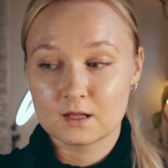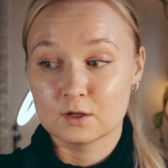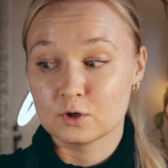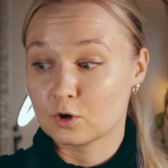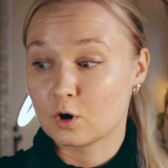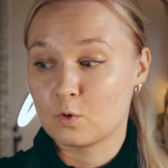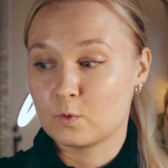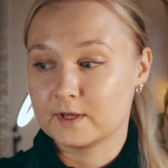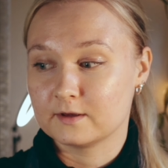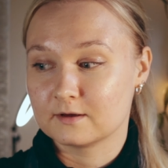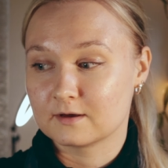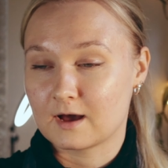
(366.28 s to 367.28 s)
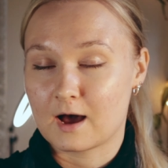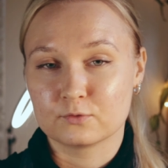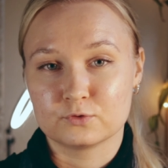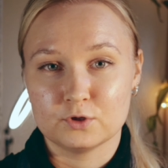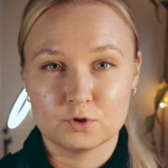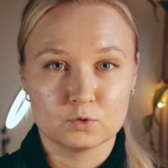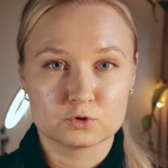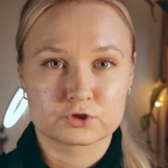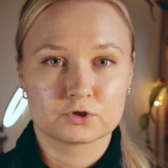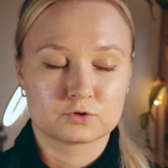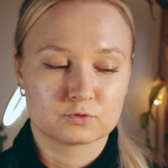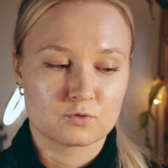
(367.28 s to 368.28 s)
Knowing how to use
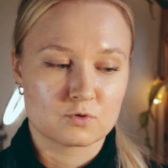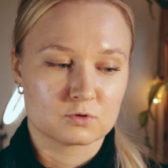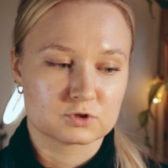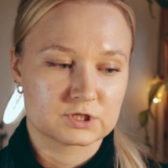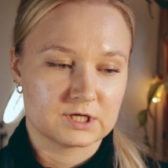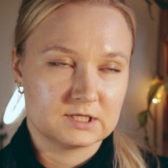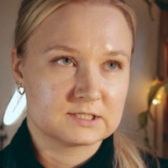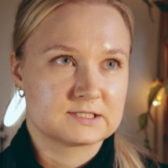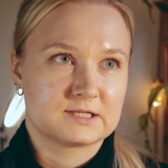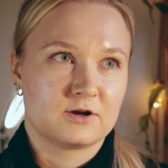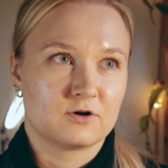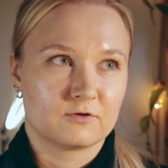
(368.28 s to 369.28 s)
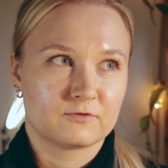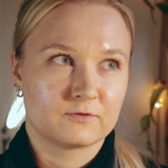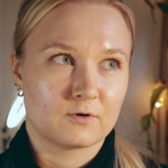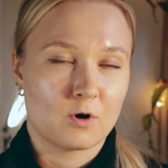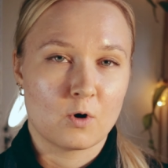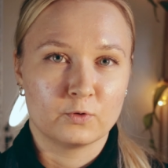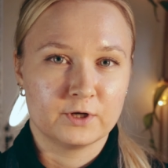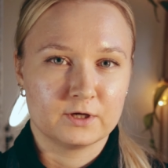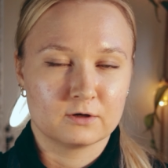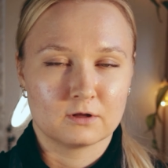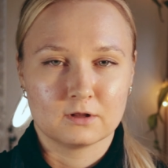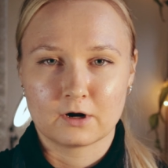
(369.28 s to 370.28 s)
the tools instead of
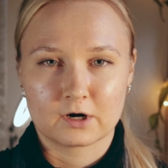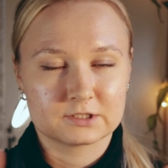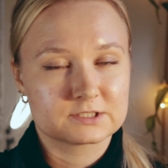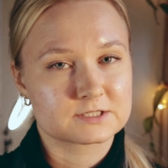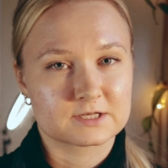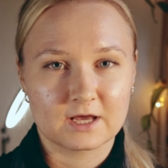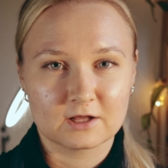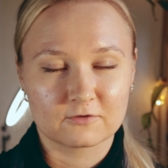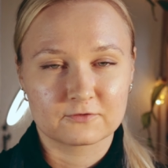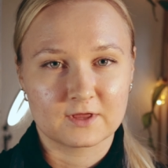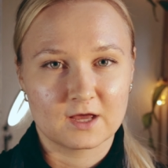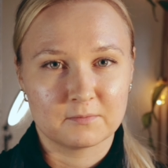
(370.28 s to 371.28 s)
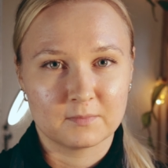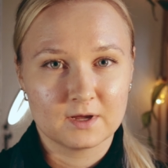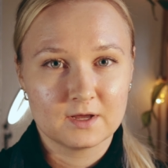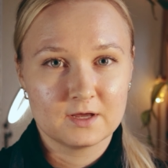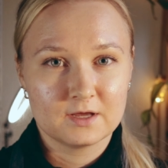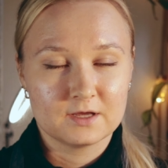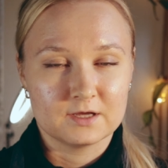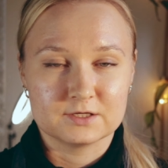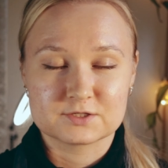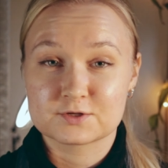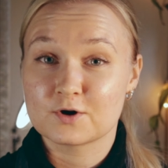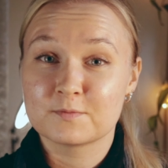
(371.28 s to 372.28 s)
owning a large scale of them
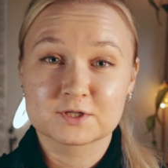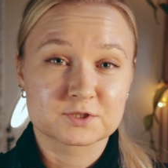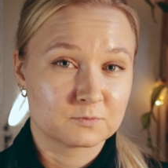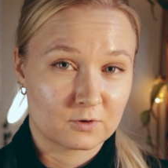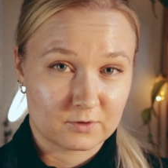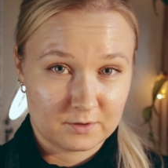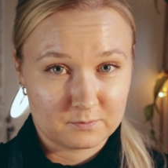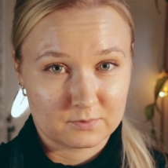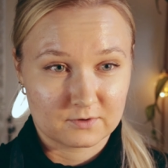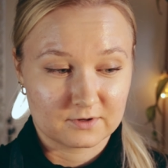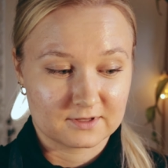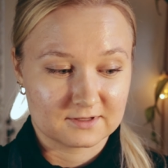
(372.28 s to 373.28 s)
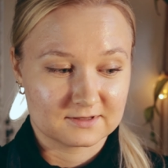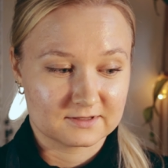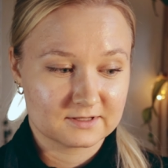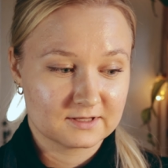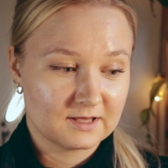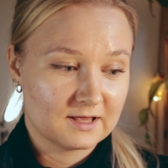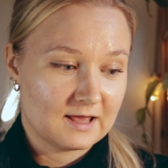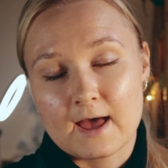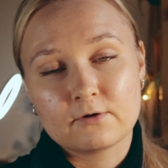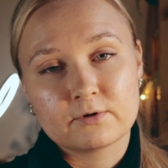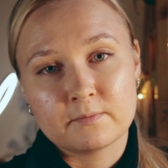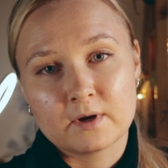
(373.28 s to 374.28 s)
is so much more important.
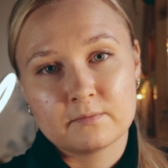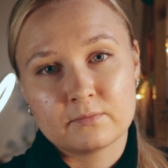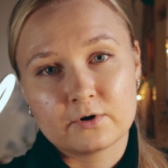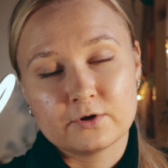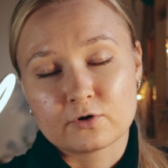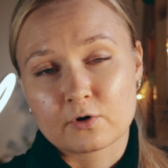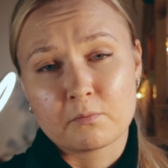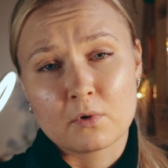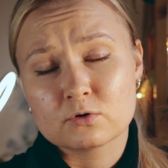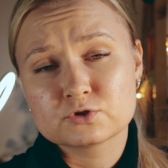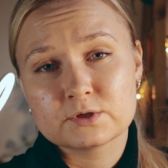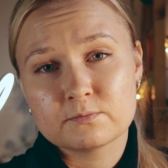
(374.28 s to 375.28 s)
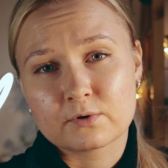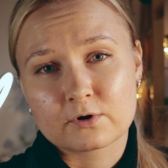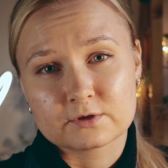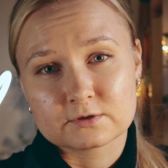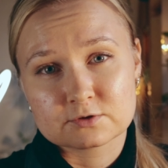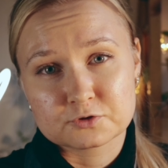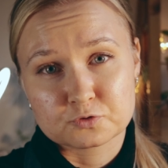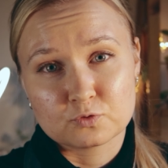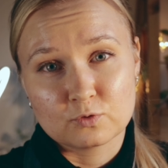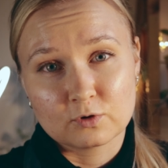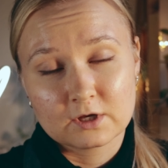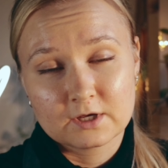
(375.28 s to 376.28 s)
And remember, your most important
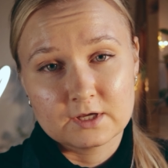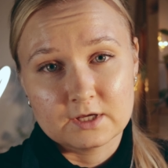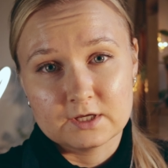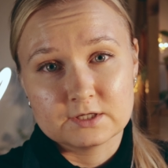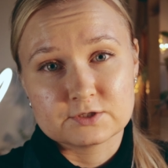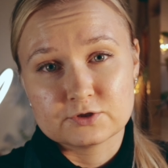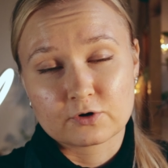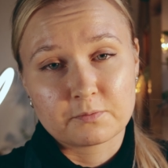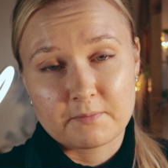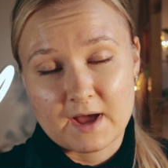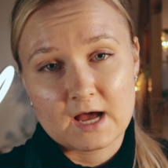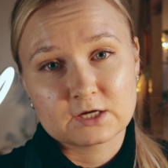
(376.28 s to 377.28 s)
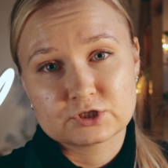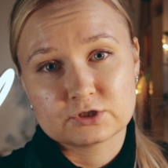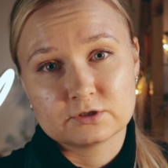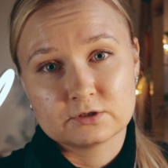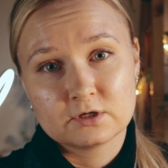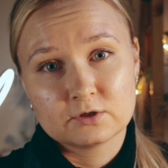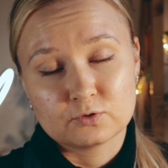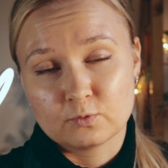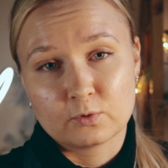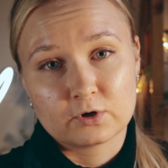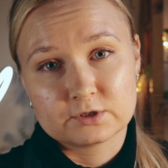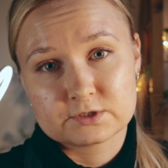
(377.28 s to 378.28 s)
tool is your passion
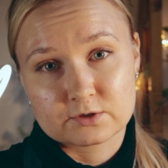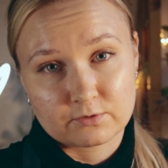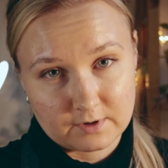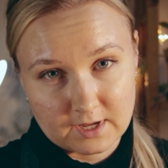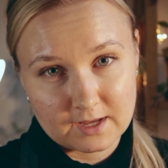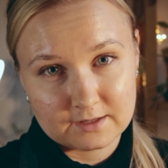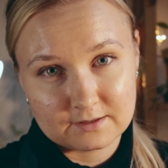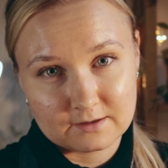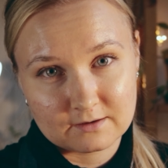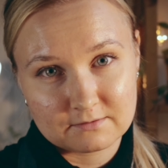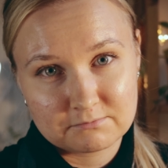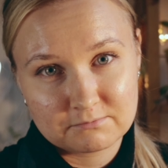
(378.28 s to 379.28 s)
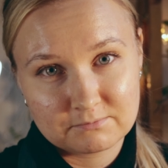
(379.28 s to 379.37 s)
towards creating.